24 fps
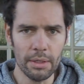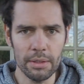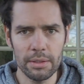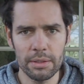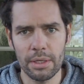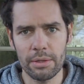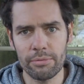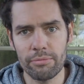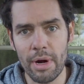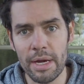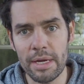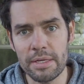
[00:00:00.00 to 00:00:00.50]

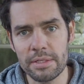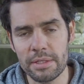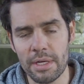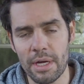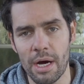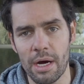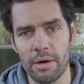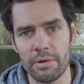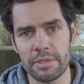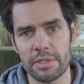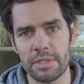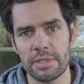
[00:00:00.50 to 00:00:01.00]
Your race
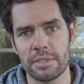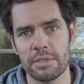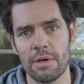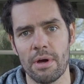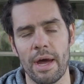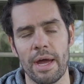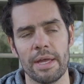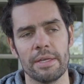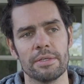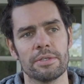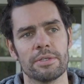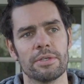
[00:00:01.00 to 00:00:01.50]
car is
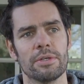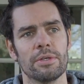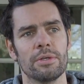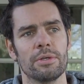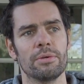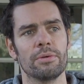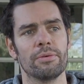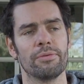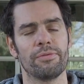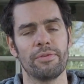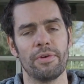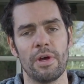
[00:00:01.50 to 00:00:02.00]
designed
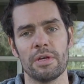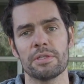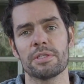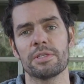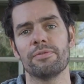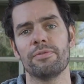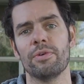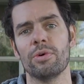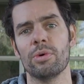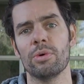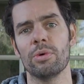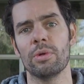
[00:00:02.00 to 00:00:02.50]
to, first
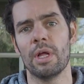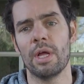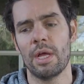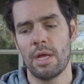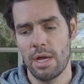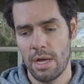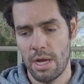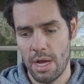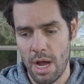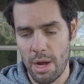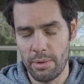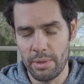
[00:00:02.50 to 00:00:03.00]
of all,
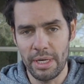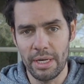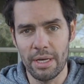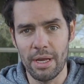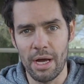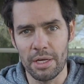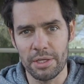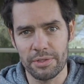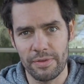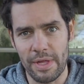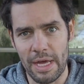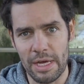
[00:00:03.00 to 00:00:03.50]
only
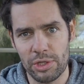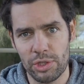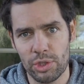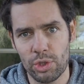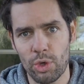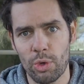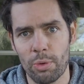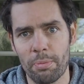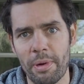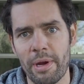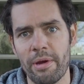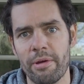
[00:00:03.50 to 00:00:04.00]
last for that
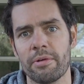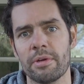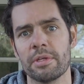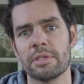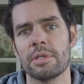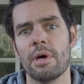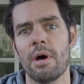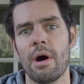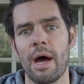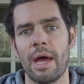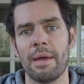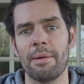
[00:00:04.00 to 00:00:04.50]
short period of
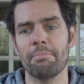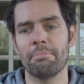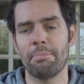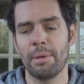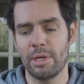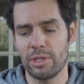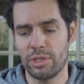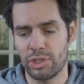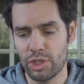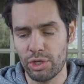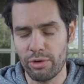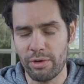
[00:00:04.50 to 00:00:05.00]
time,
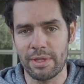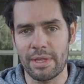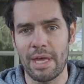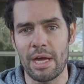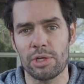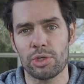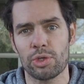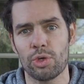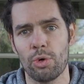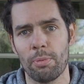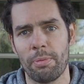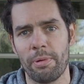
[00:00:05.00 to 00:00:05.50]
but during
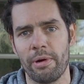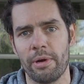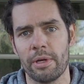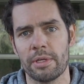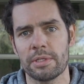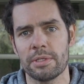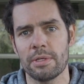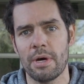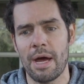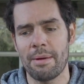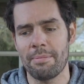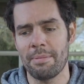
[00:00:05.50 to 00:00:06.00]
that short period
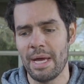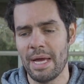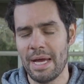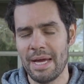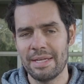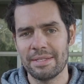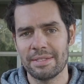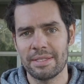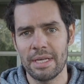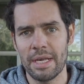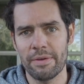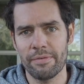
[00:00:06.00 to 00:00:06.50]
of time
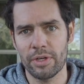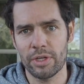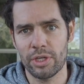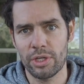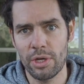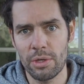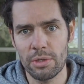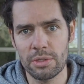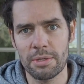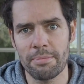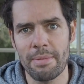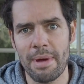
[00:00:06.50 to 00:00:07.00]
deliver
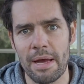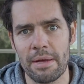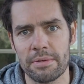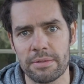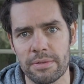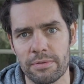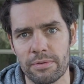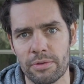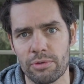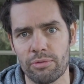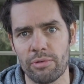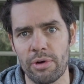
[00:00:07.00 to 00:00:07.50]
huge
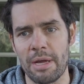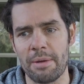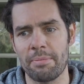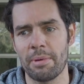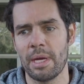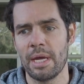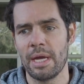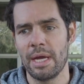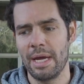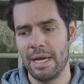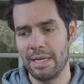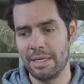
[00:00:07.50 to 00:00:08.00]
amounts of grip.
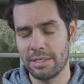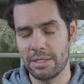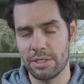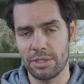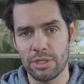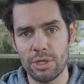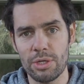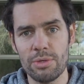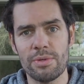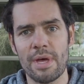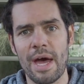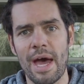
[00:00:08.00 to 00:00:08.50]
And to
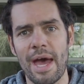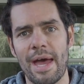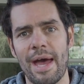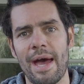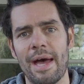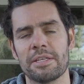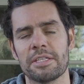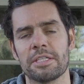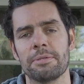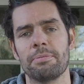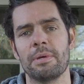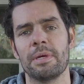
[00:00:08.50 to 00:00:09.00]
do that, it
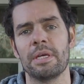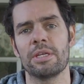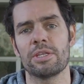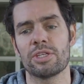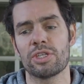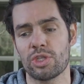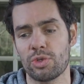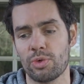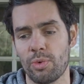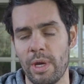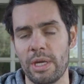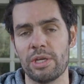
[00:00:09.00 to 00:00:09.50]
has to be
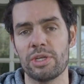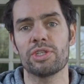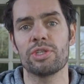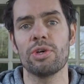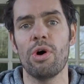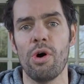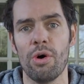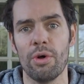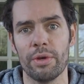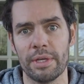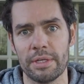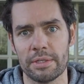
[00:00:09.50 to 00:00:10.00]
switched
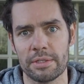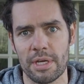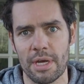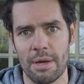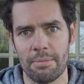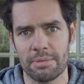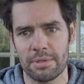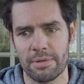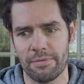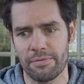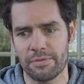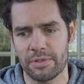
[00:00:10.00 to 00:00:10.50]
on in
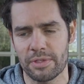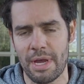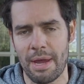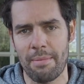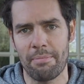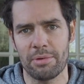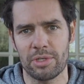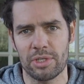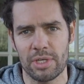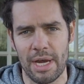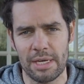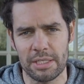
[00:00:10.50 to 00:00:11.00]
terms of
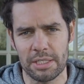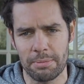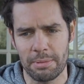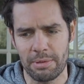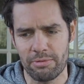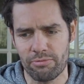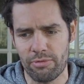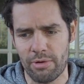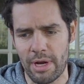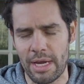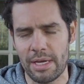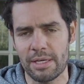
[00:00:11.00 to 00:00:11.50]
temperature. It has to
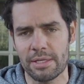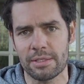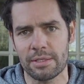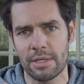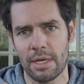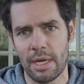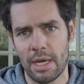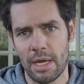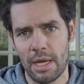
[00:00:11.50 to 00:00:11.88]
be raised